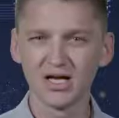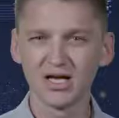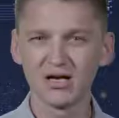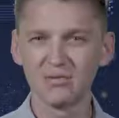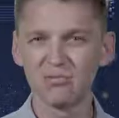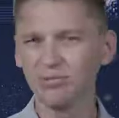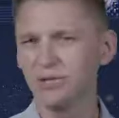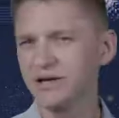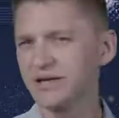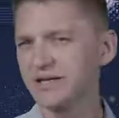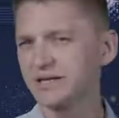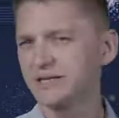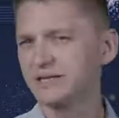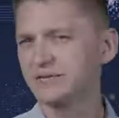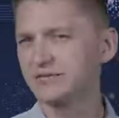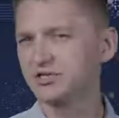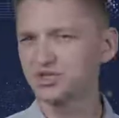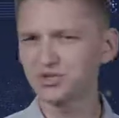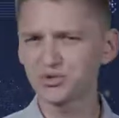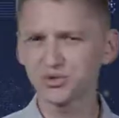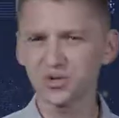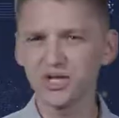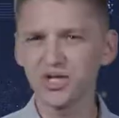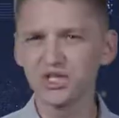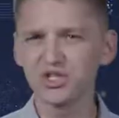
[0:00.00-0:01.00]
but in
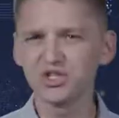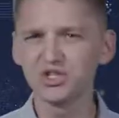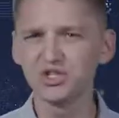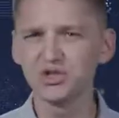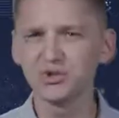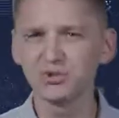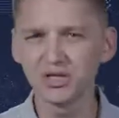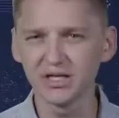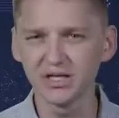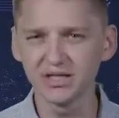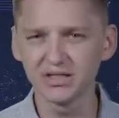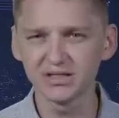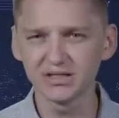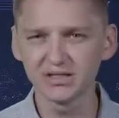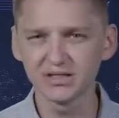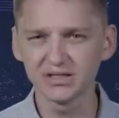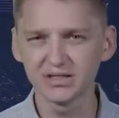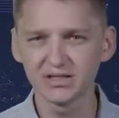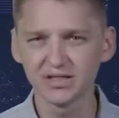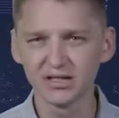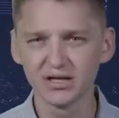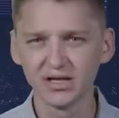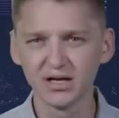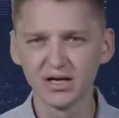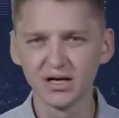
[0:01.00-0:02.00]
strange units.
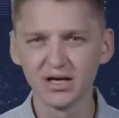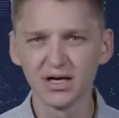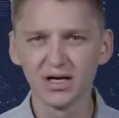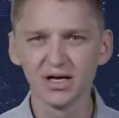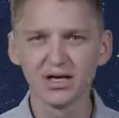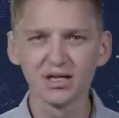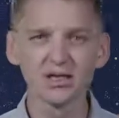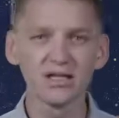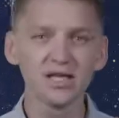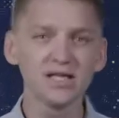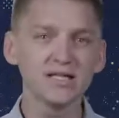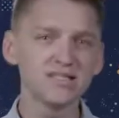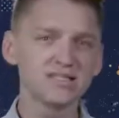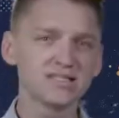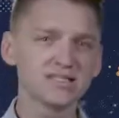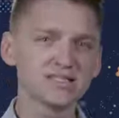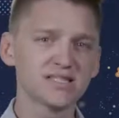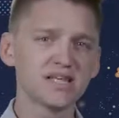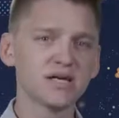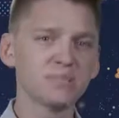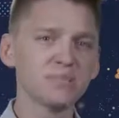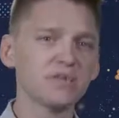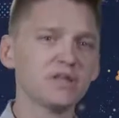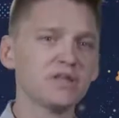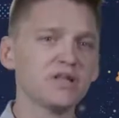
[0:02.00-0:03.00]
Let's
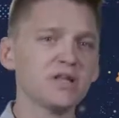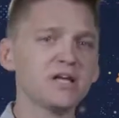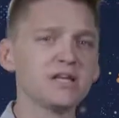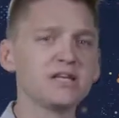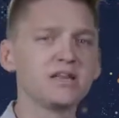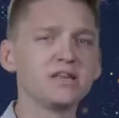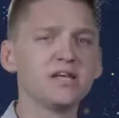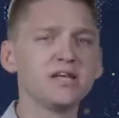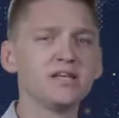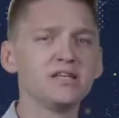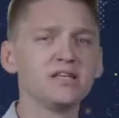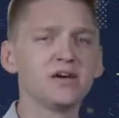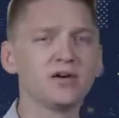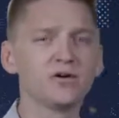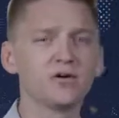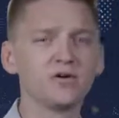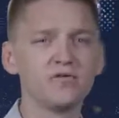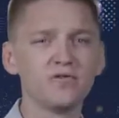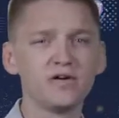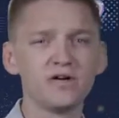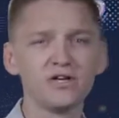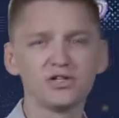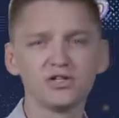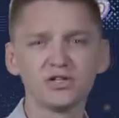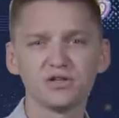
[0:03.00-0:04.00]
skip the lengthy
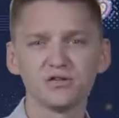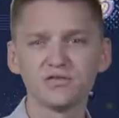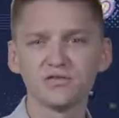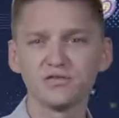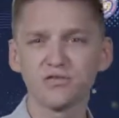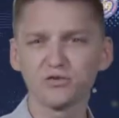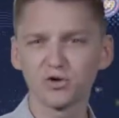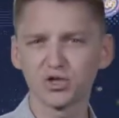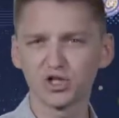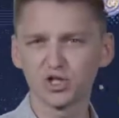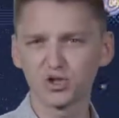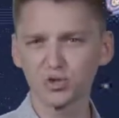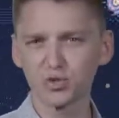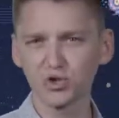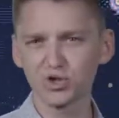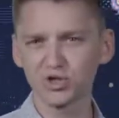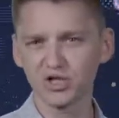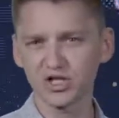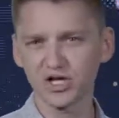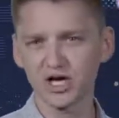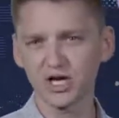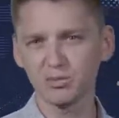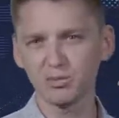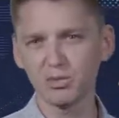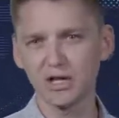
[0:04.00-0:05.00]
derivation for a
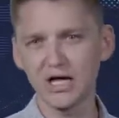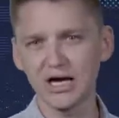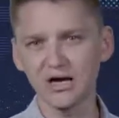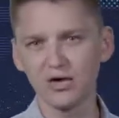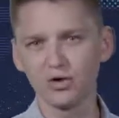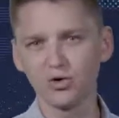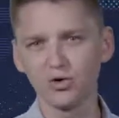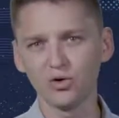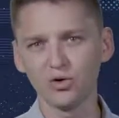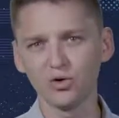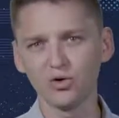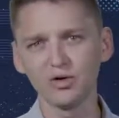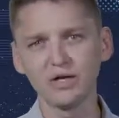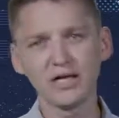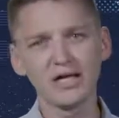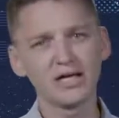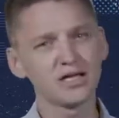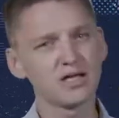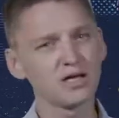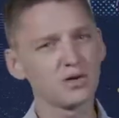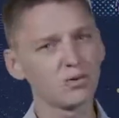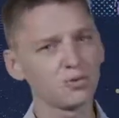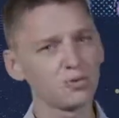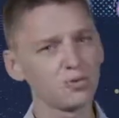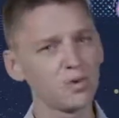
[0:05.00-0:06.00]
Schwarzschild black hole and
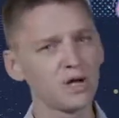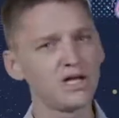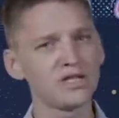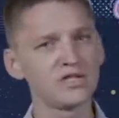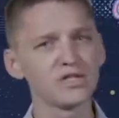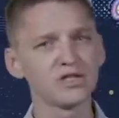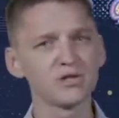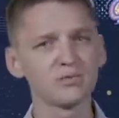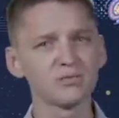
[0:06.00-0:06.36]
get right to the